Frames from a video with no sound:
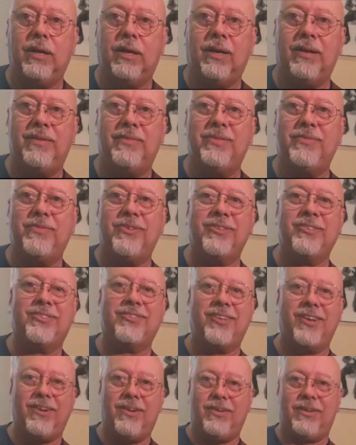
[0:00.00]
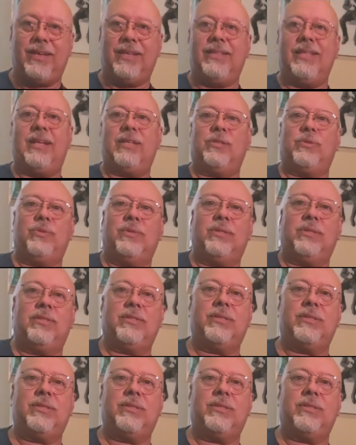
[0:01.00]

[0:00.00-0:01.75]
of the first song, and that's what